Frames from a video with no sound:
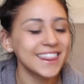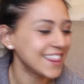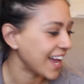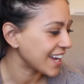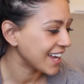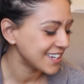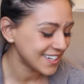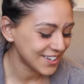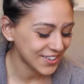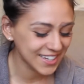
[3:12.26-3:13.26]
that kind
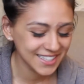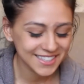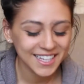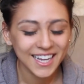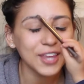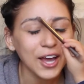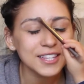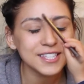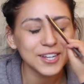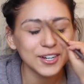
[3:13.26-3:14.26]
of noise.
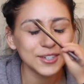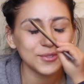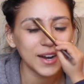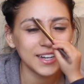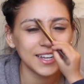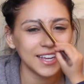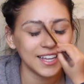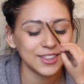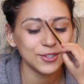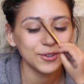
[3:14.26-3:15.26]
Thoughts started running
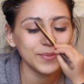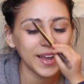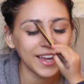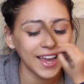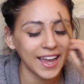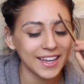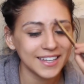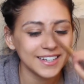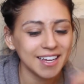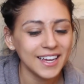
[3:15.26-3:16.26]
through my
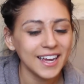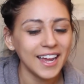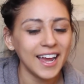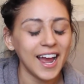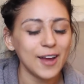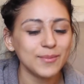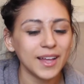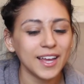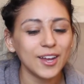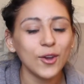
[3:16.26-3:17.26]
head. I'm
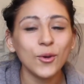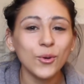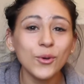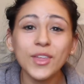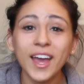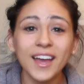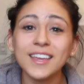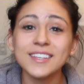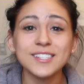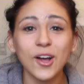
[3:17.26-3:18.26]
like, who the
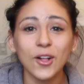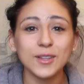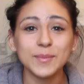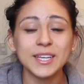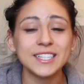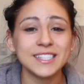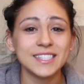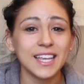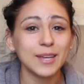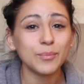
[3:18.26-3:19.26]
heck is calling me? Is
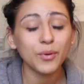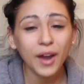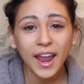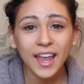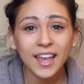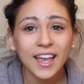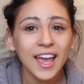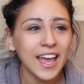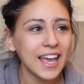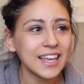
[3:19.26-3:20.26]
this, like, a prank?
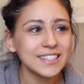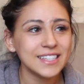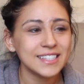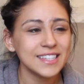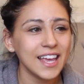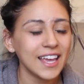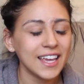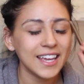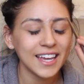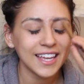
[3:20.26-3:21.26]
Is this,
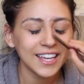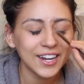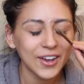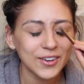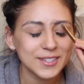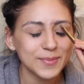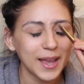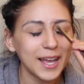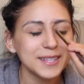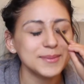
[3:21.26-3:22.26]
like, you know, is my
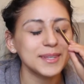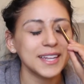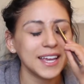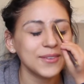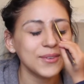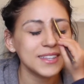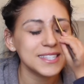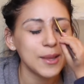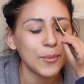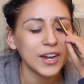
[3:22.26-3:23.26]
husband, like,
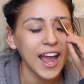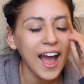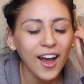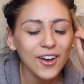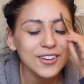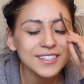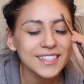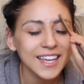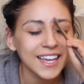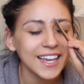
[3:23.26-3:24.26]
with someone
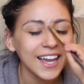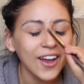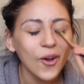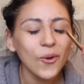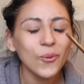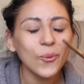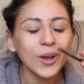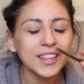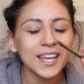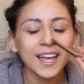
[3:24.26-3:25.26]
else? Like,
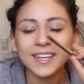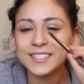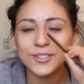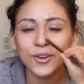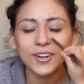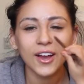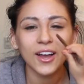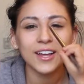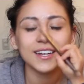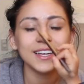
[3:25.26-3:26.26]
what the heck is going
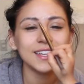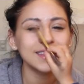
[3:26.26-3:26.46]
on?